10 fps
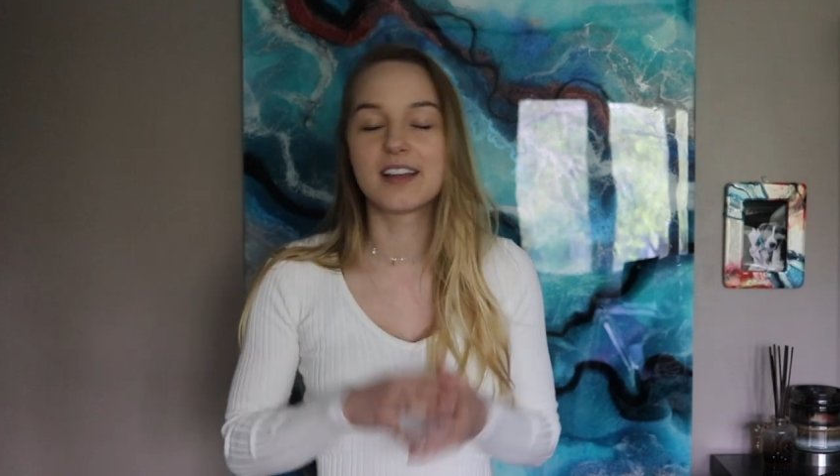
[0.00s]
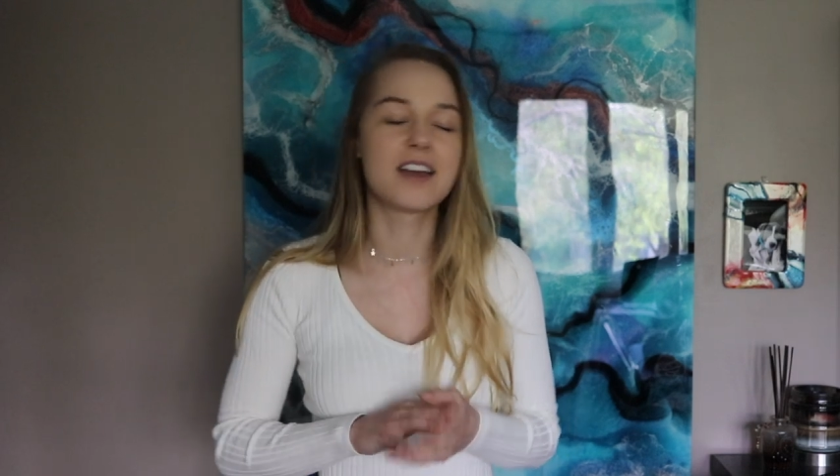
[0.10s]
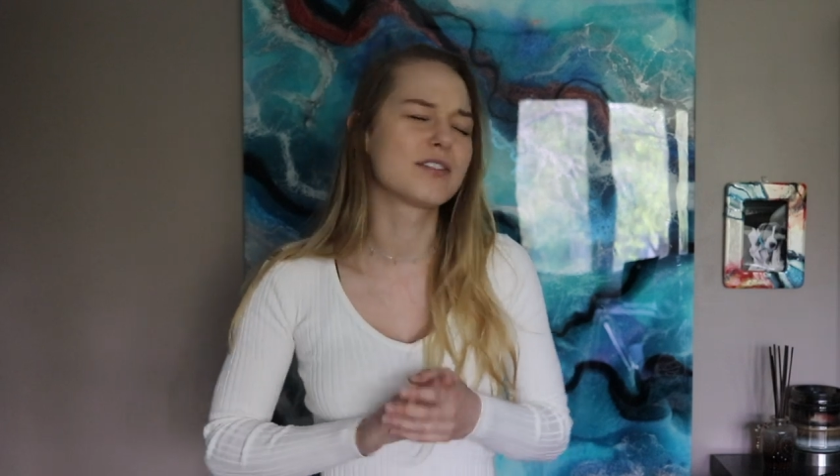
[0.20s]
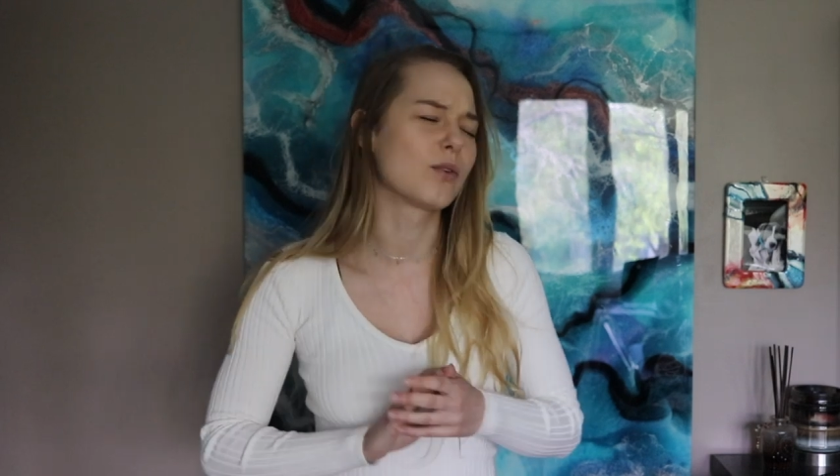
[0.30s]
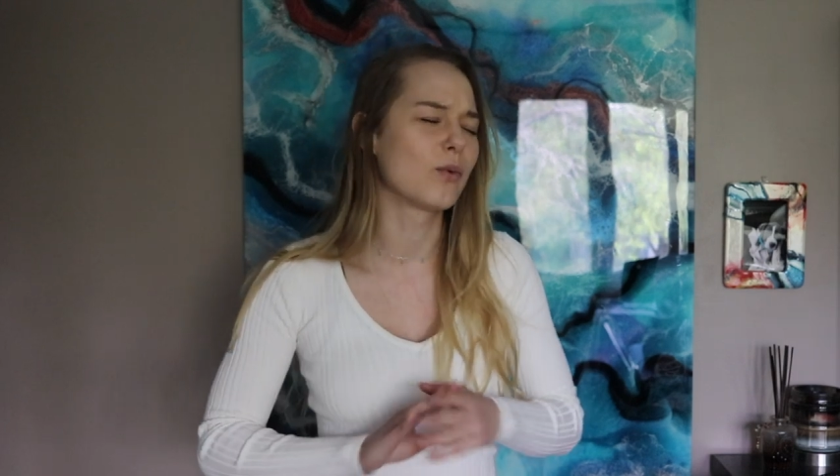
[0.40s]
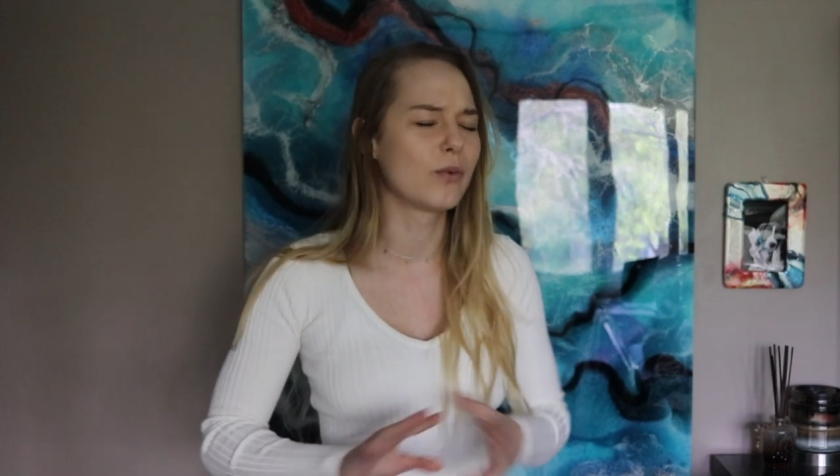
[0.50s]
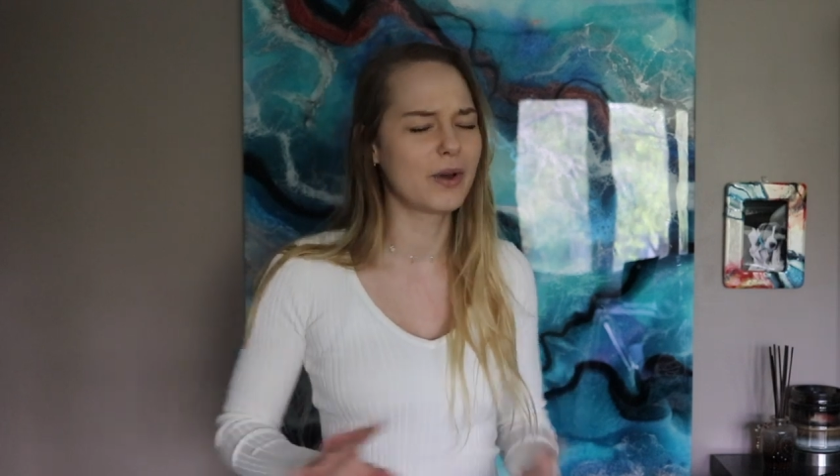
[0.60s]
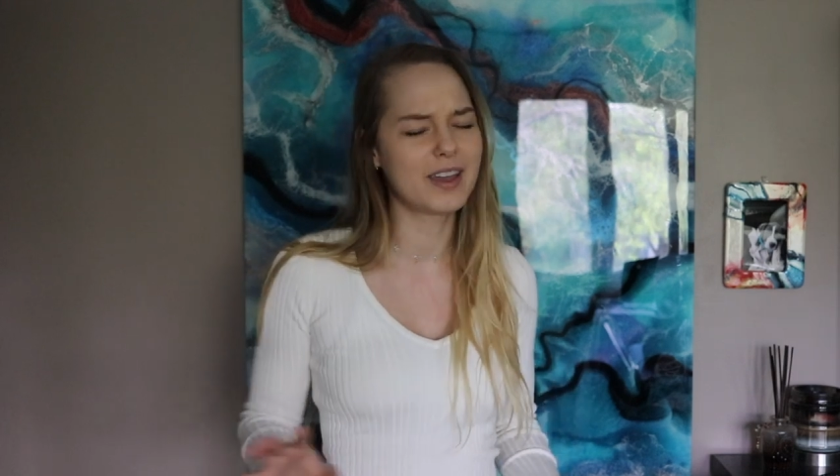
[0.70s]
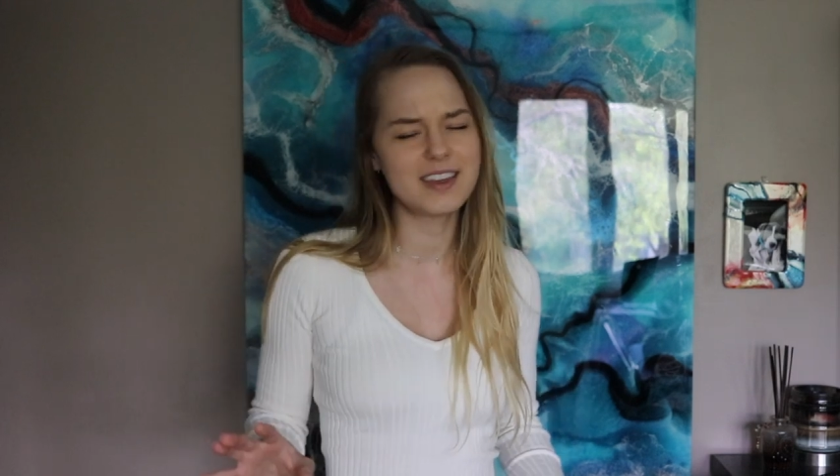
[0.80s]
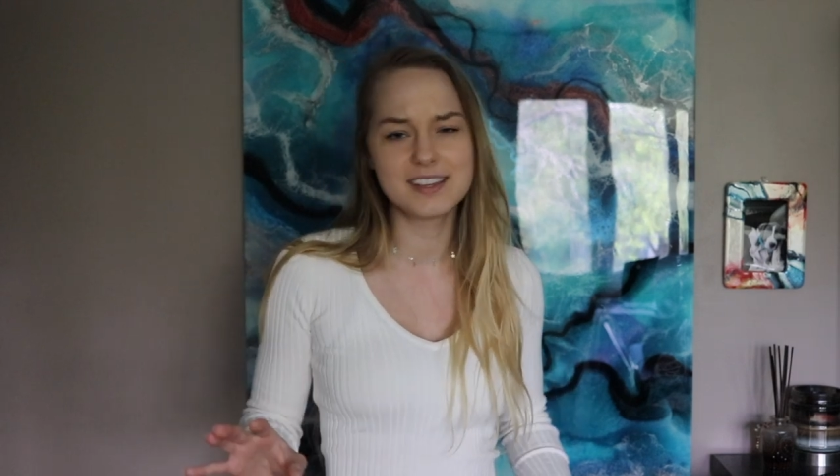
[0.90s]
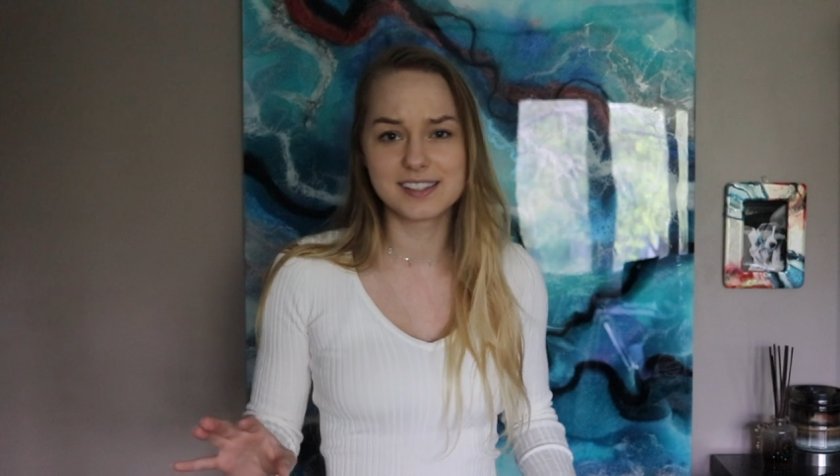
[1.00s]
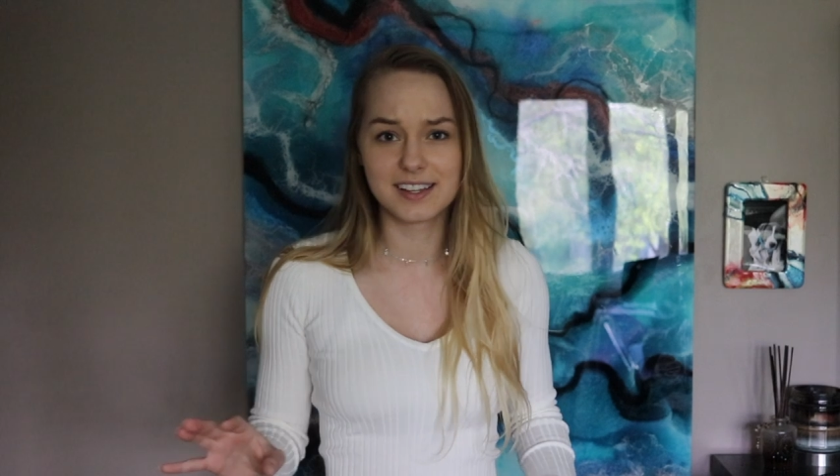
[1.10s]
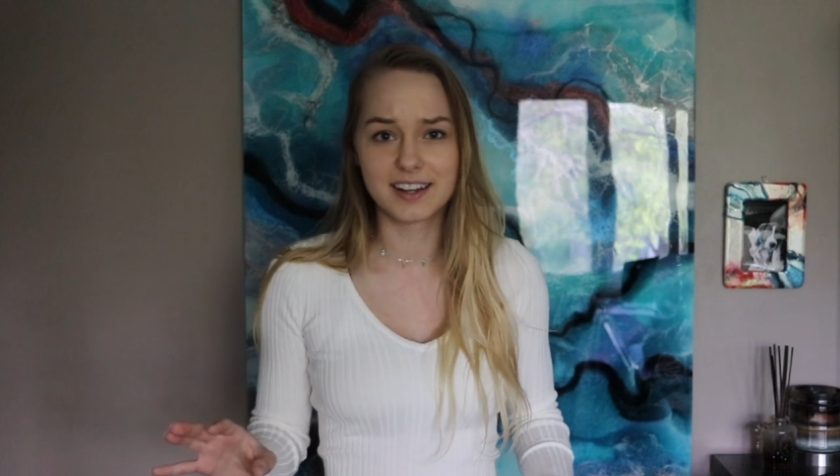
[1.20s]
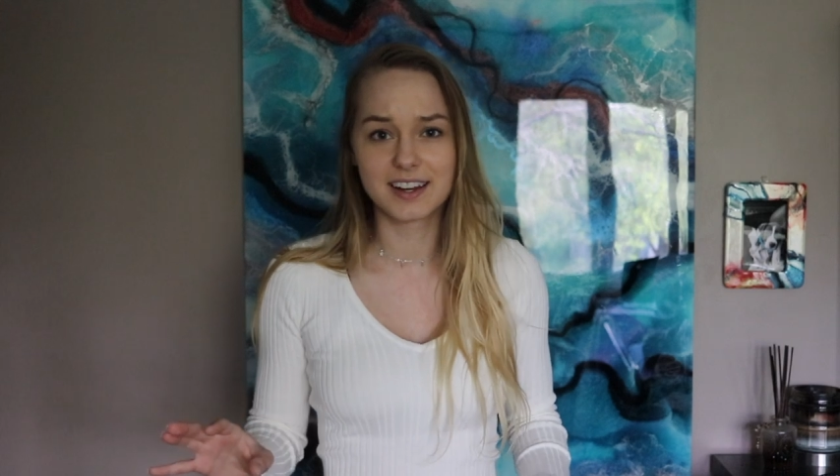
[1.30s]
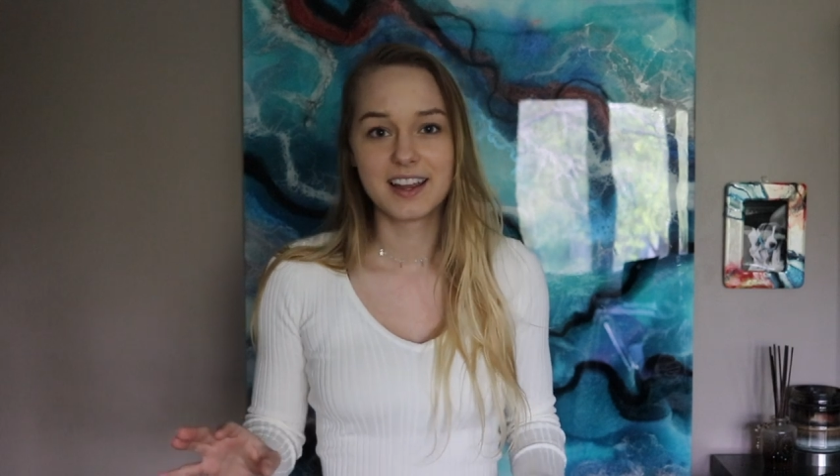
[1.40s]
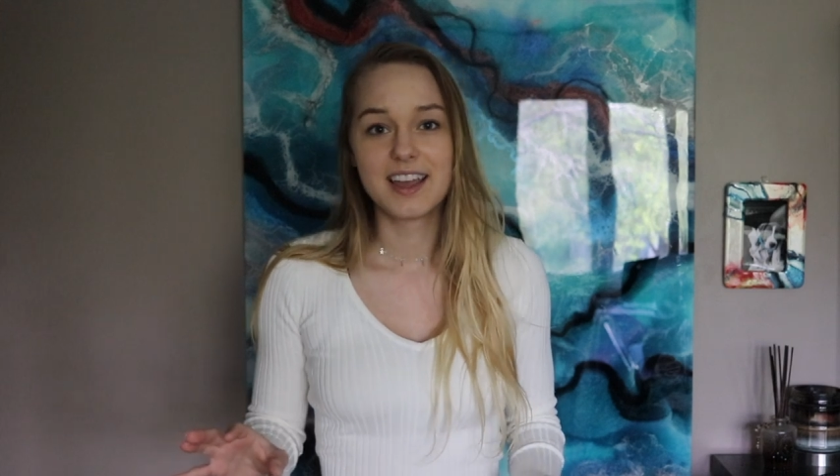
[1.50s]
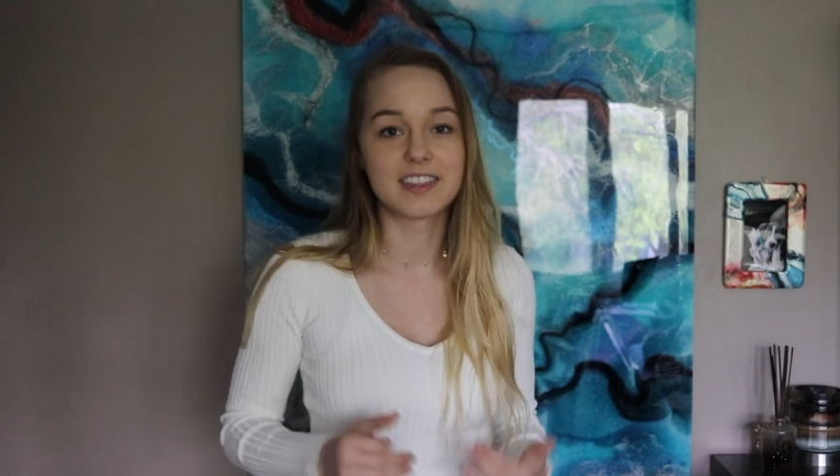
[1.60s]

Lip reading: life way easier